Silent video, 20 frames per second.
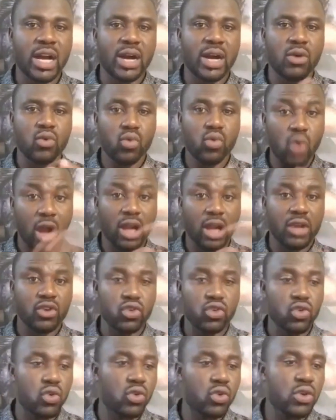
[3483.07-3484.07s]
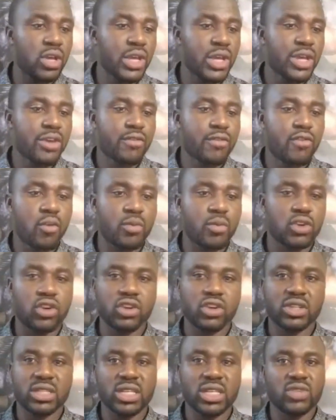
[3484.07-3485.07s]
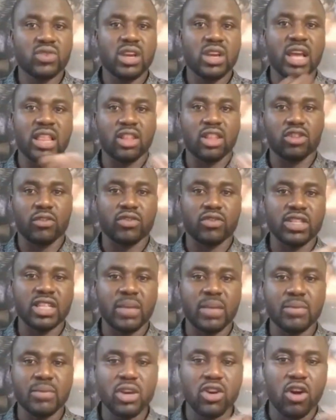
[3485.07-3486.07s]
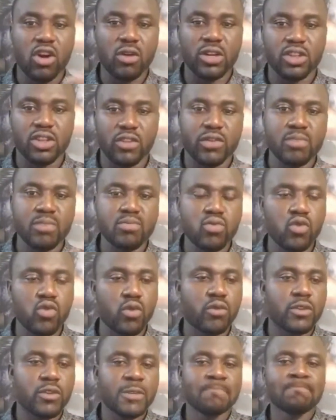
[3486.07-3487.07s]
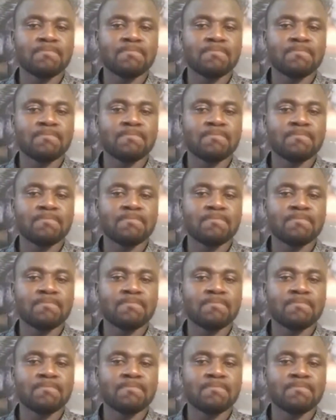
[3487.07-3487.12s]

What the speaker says: work, you know, because since a lot of things they be wrong, there's nothing move.